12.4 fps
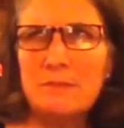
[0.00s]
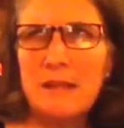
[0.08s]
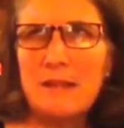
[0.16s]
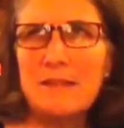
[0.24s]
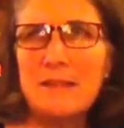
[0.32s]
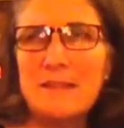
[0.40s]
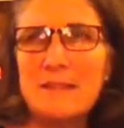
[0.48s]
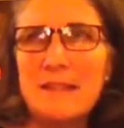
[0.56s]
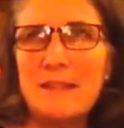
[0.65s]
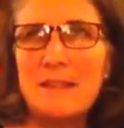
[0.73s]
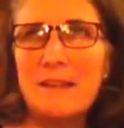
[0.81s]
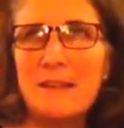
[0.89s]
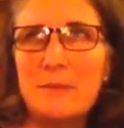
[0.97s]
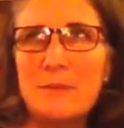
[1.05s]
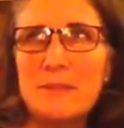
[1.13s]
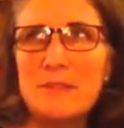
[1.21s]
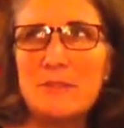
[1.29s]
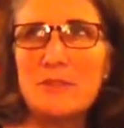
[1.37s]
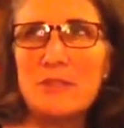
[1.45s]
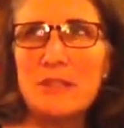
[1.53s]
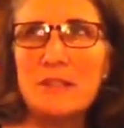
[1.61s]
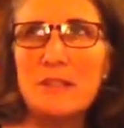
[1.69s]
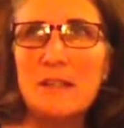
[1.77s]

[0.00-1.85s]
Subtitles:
how did they say that? I thought it was interesting.